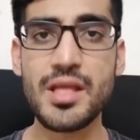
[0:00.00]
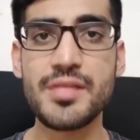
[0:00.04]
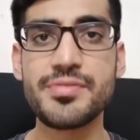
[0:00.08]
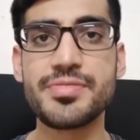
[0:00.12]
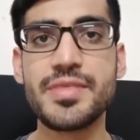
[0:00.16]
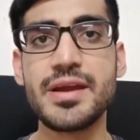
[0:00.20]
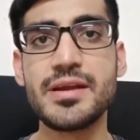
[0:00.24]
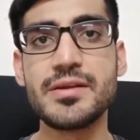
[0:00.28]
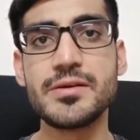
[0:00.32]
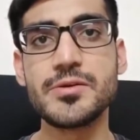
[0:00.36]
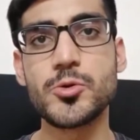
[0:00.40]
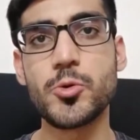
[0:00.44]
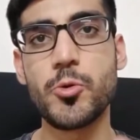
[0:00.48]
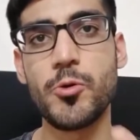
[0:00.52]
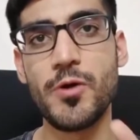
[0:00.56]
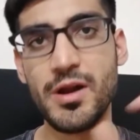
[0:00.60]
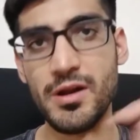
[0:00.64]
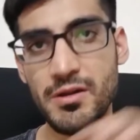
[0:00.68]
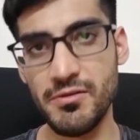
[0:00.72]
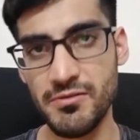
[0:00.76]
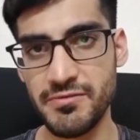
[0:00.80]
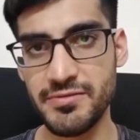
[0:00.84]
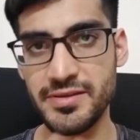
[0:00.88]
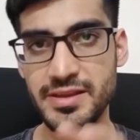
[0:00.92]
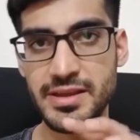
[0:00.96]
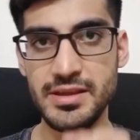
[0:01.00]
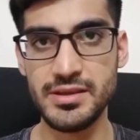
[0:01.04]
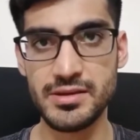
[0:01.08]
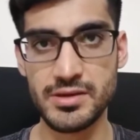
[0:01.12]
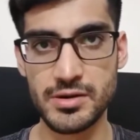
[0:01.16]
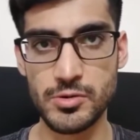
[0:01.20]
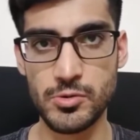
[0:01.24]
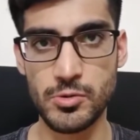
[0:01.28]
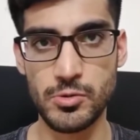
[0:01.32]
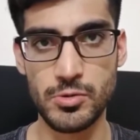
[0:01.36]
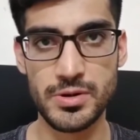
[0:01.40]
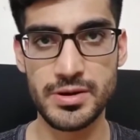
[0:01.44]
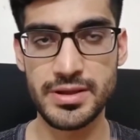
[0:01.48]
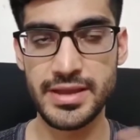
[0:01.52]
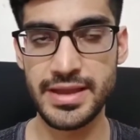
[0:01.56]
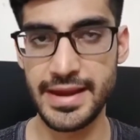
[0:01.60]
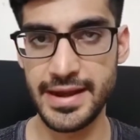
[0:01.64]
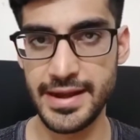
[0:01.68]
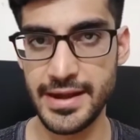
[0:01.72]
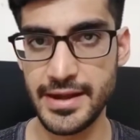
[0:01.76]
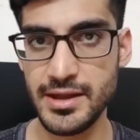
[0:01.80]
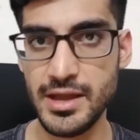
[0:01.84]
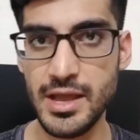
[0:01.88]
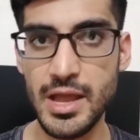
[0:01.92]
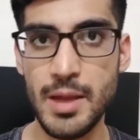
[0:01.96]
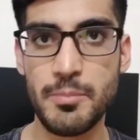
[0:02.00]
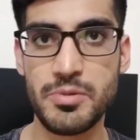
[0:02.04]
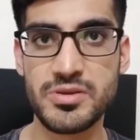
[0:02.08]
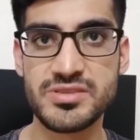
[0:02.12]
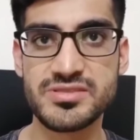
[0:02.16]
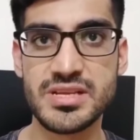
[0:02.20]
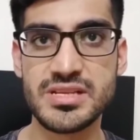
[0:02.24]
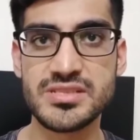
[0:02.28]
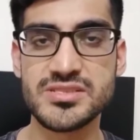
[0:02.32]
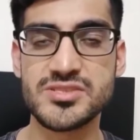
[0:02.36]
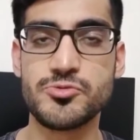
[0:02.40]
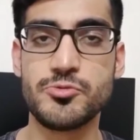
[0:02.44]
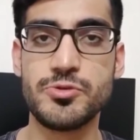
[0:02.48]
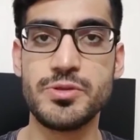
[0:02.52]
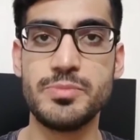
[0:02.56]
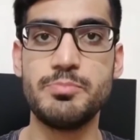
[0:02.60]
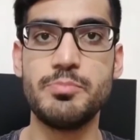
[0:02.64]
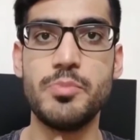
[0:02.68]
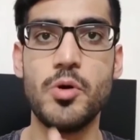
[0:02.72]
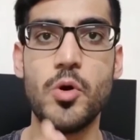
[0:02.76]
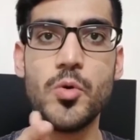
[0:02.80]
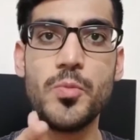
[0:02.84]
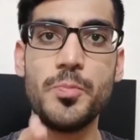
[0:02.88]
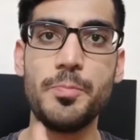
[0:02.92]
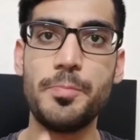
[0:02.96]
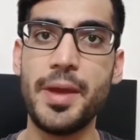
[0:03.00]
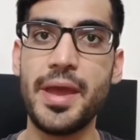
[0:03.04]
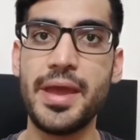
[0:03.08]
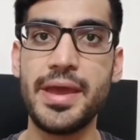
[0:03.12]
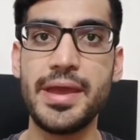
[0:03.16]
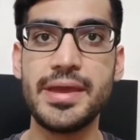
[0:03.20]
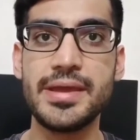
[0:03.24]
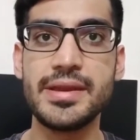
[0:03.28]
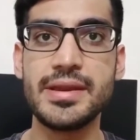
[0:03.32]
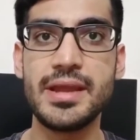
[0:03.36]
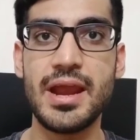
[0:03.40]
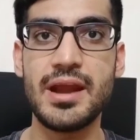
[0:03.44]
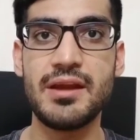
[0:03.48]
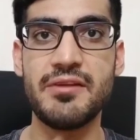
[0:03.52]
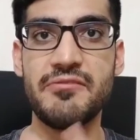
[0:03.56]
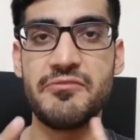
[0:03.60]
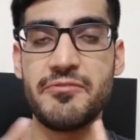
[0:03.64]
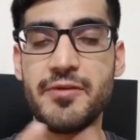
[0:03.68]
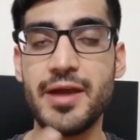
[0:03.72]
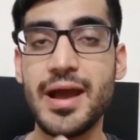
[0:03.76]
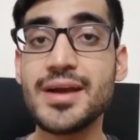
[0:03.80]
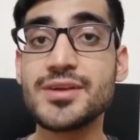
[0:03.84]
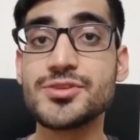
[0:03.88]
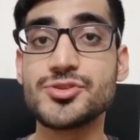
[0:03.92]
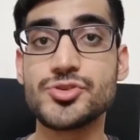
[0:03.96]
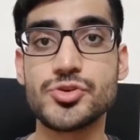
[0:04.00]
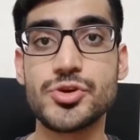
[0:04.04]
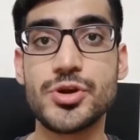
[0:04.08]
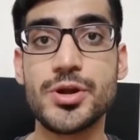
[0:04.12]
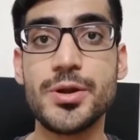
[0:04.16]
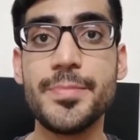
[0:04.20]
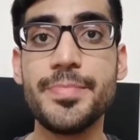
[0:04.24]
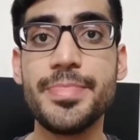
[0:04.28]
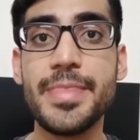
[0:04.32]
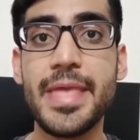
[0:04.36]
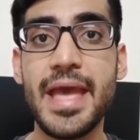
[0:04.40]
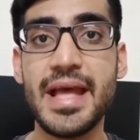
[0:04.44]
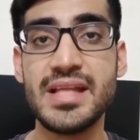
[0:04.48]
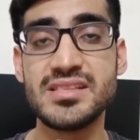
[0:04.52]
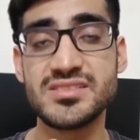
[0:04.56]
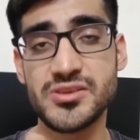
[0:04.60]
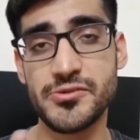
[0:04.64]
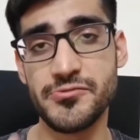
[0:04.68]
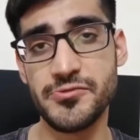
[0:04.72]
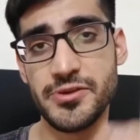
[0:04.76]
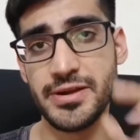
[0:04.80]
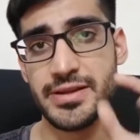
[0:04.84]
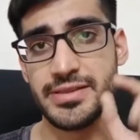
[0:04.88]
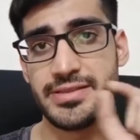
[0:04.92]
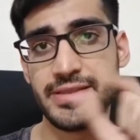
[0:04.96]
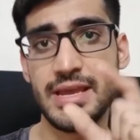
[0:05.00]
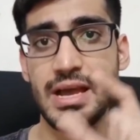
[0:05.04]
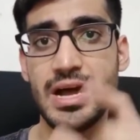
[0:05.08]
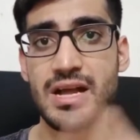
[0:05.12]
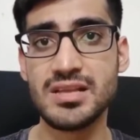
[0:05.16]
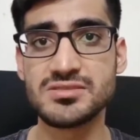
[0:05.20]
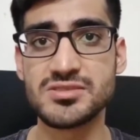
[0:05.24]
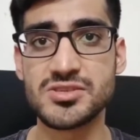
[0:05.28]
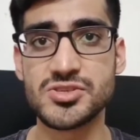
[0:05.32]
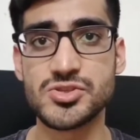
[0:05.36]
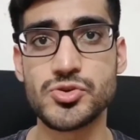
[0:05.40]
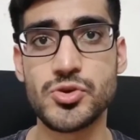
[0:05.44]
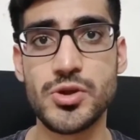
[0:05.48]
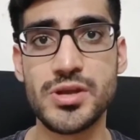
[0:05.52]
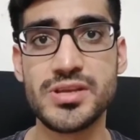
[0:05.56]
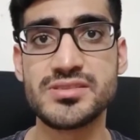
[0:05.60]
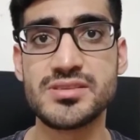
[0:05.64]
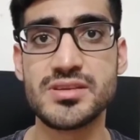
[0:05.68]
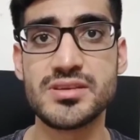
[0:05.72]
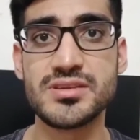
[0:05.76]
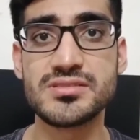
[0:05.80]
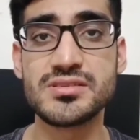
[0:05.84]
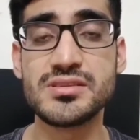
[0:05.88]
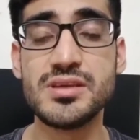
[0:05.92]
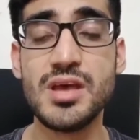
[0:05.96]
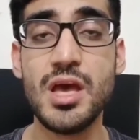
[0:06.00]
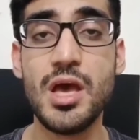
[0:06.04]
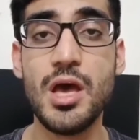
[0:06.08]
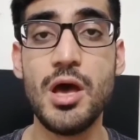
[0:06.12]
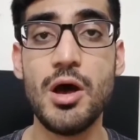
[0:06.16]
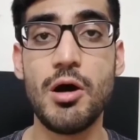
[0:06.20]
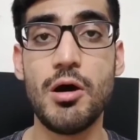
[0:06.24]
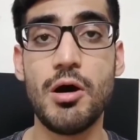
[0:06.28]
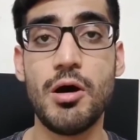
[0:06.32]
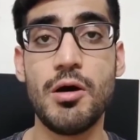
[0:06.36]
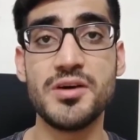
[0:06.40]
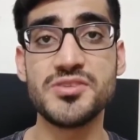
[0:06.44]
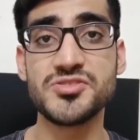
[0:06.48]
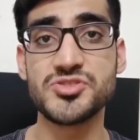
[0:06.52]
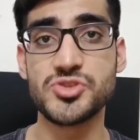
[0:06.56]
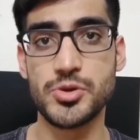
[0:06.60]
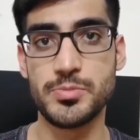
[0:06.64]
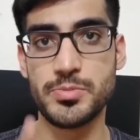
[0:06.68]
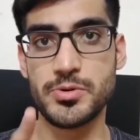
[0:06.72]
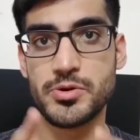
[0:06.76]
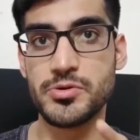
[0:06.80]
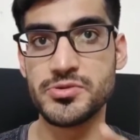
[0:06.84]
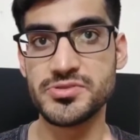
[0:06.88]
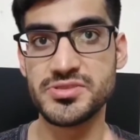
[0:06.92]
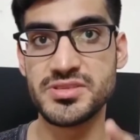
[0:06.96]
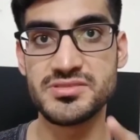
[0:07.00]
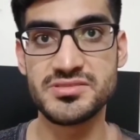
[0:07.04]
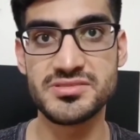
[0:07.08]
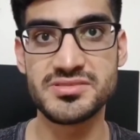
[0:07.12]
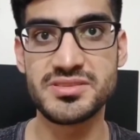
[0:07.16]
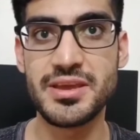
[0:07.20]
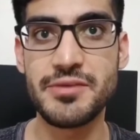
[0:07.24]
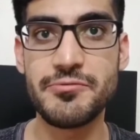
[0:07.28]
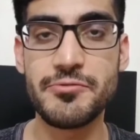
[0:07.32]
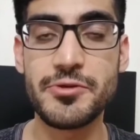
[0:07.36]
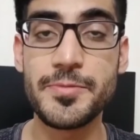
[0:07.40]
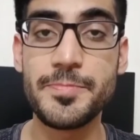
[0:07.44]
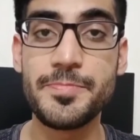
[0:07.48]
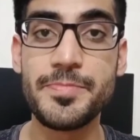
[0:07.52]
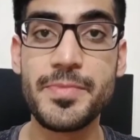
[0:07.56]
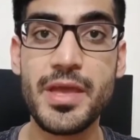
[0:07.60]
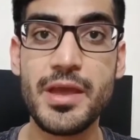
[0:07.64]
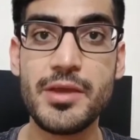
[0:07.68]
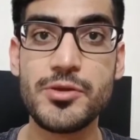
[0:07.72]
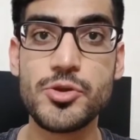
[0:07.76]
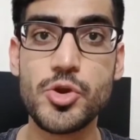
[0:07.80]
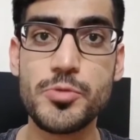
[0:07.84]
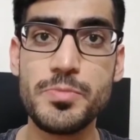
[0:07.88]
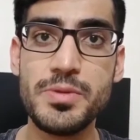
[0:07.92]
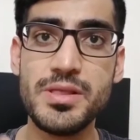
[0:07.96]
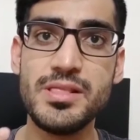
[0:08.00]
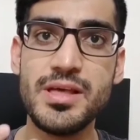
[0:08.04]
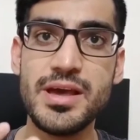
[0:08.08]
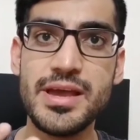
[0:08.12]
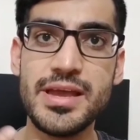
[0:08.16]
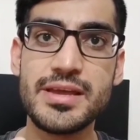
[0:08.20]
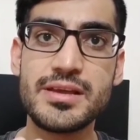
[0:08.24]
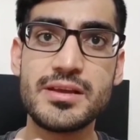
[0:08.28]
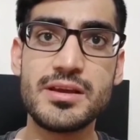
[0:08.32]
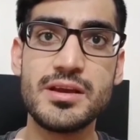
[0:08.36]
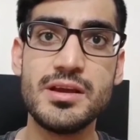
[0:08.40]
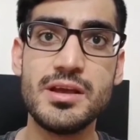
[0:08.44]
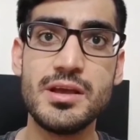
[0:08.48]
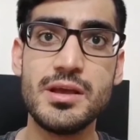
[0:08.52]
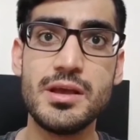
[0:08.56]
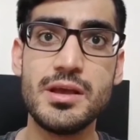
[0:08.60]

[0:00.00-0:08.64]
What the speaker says: that a 12-year-old kid presents with bone pain and a fracture, and somewhere in the answer choices, osteoporosis is given. You'd be like,